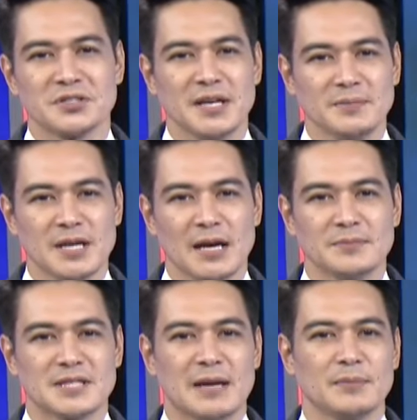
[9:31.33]
same
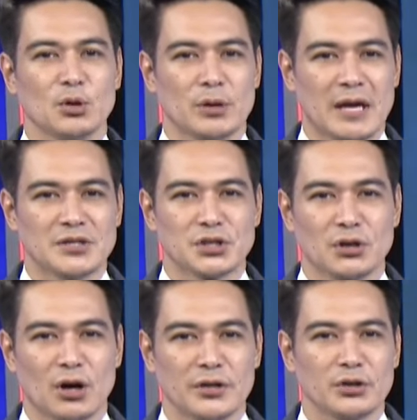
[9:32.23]
time, same
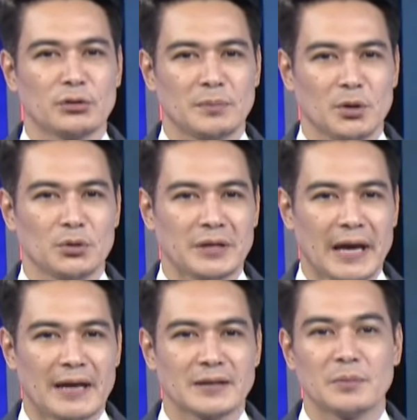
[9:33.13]
location on your remote
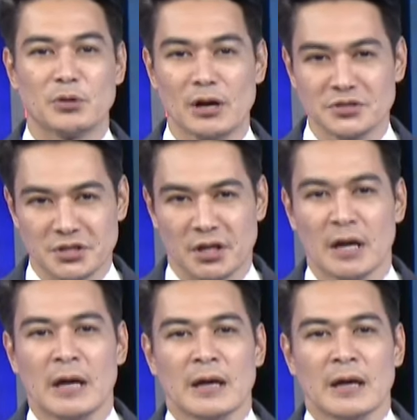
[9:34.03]
and browser.